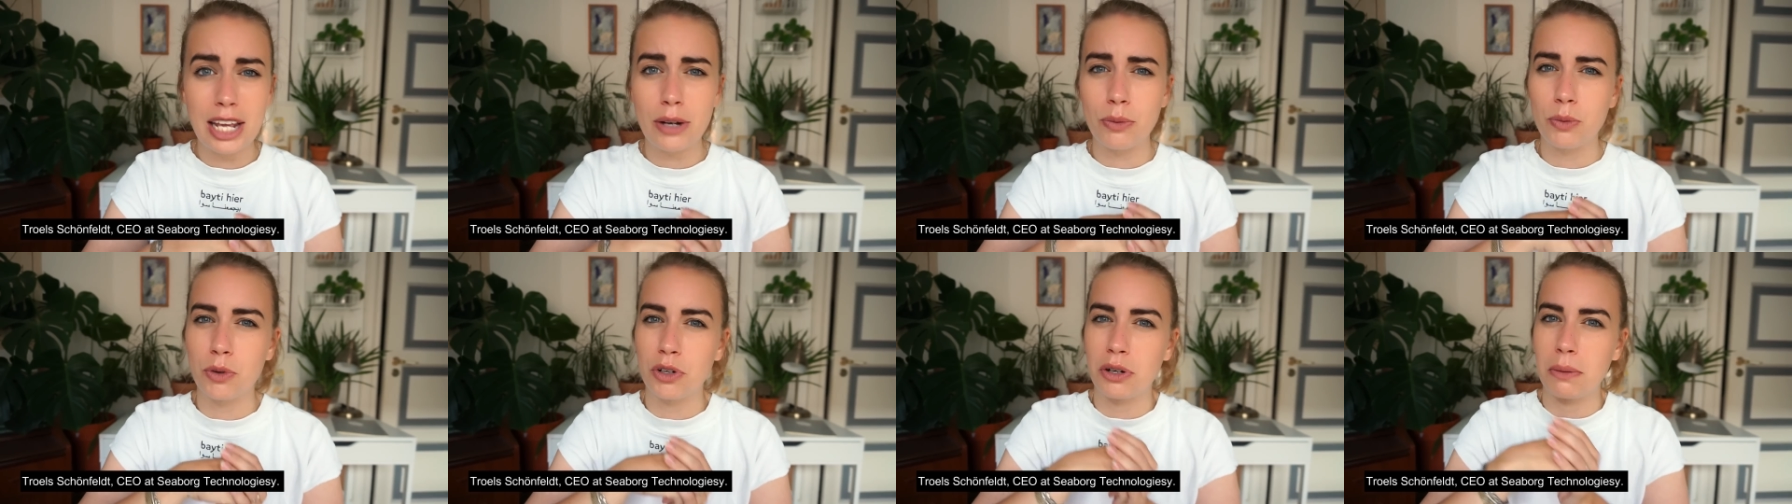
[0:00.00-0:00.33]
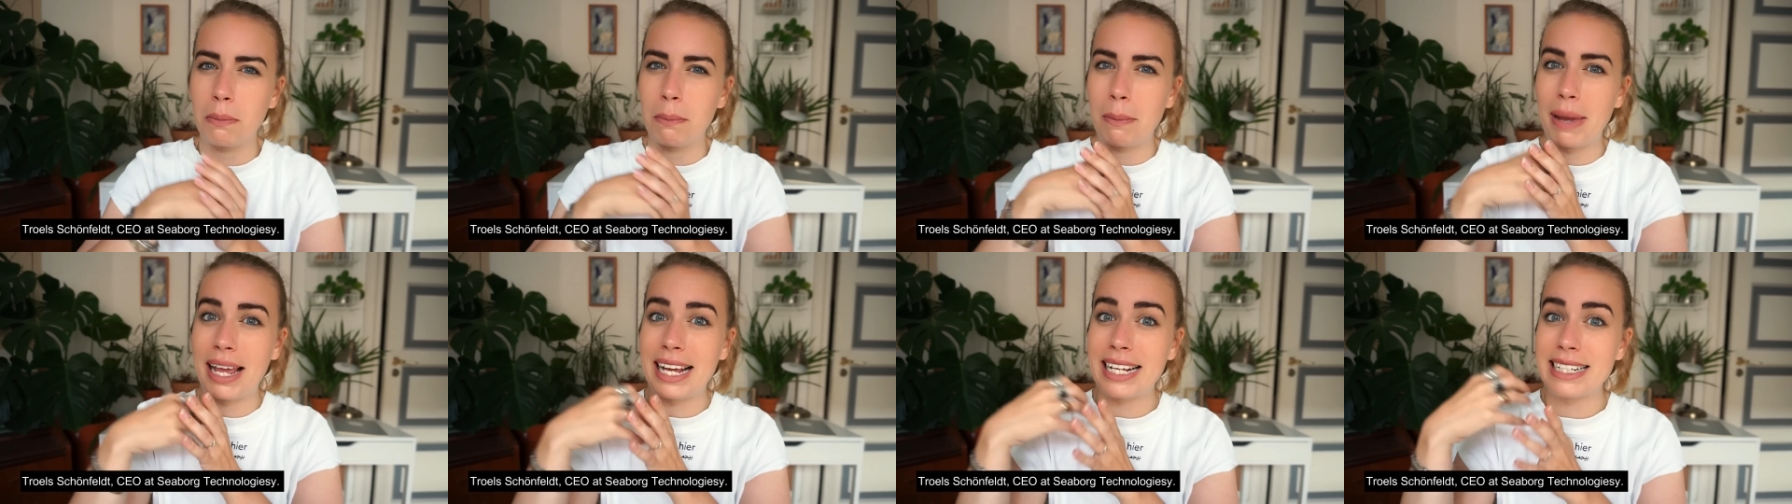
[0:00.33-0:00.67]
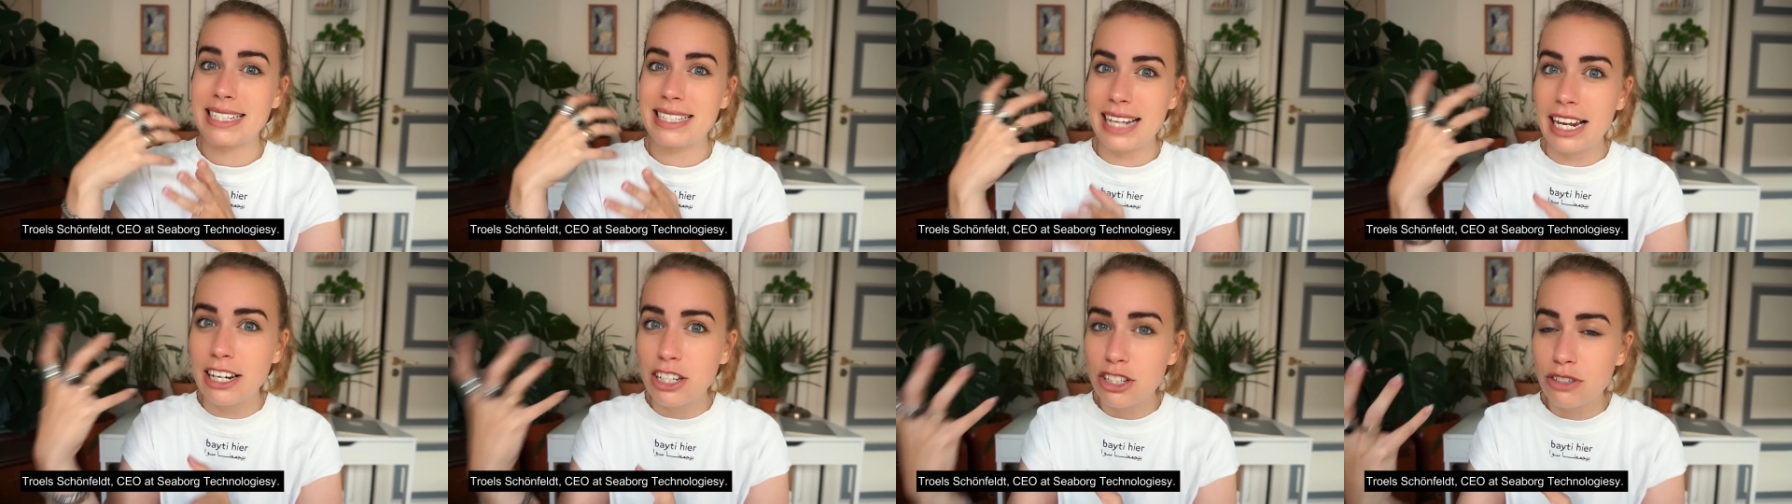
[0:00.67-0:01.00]
it wouldn't make
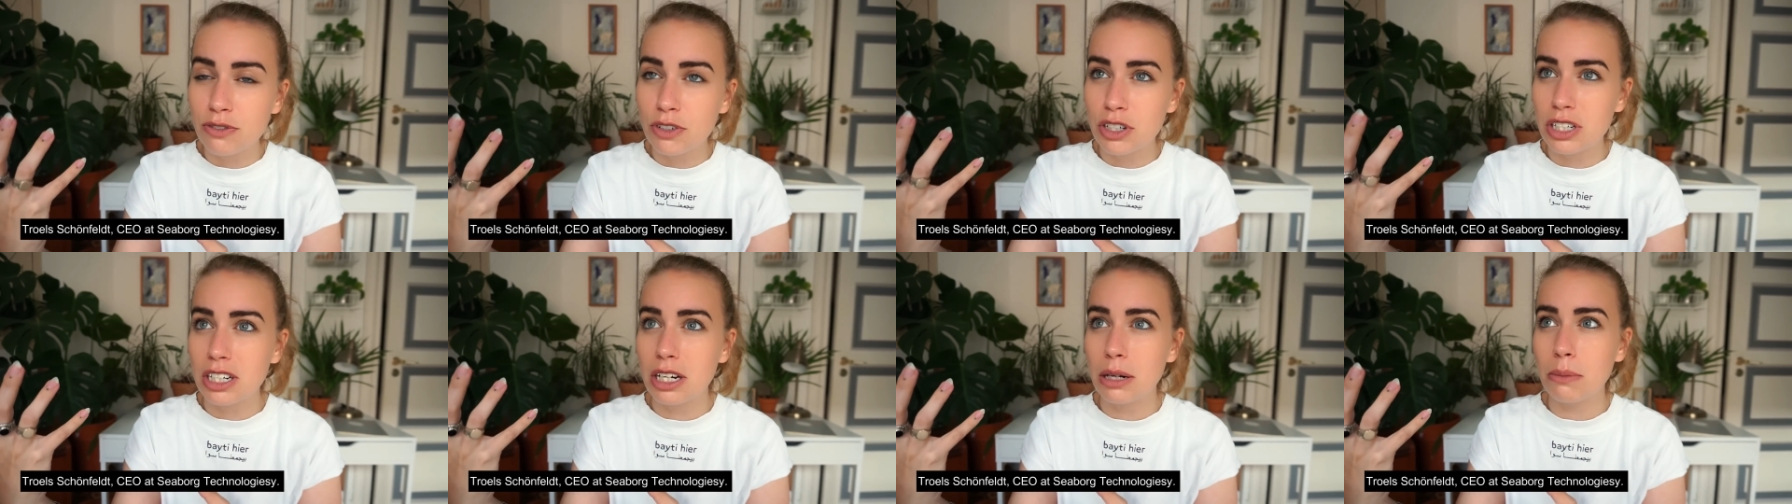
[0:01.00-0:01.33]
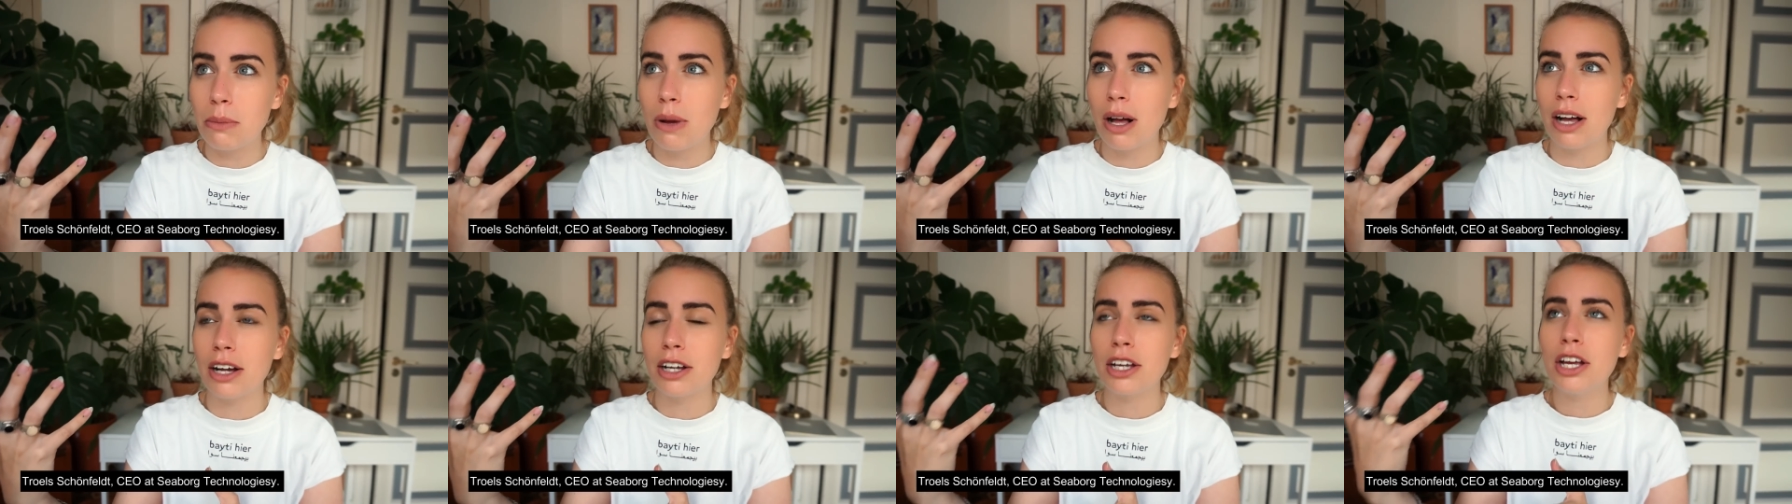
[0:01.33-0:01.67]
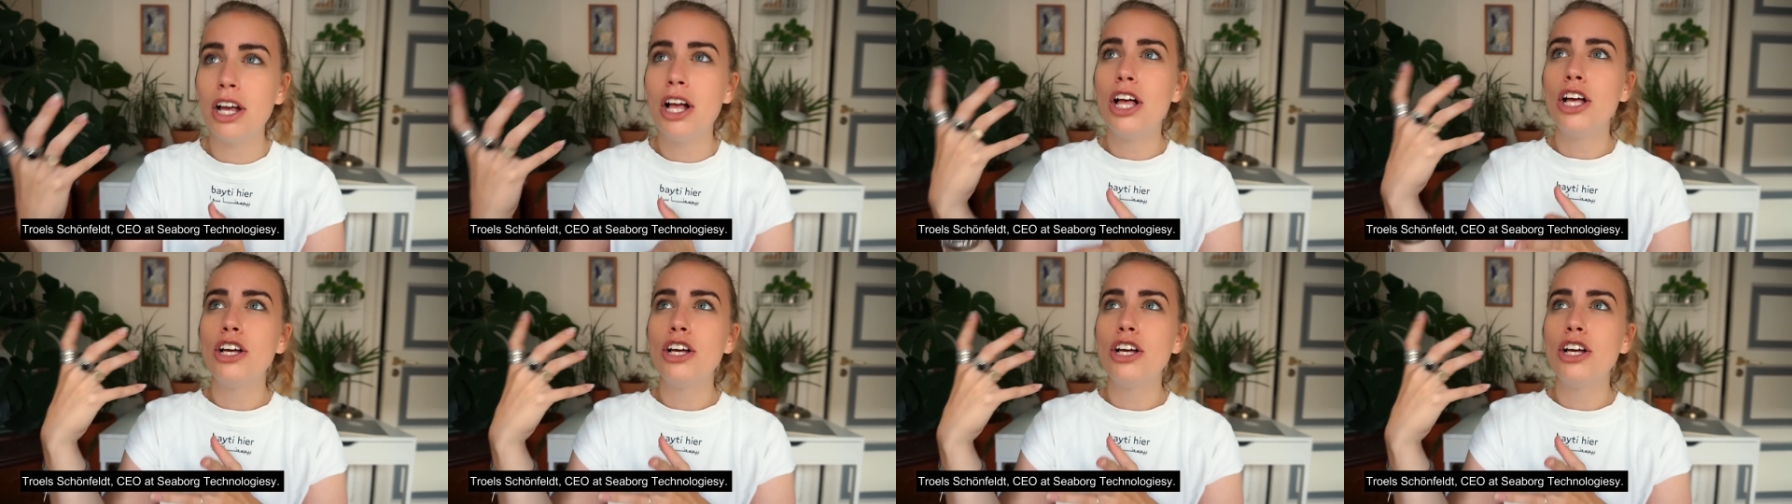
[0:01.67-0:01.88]
sense for Denmark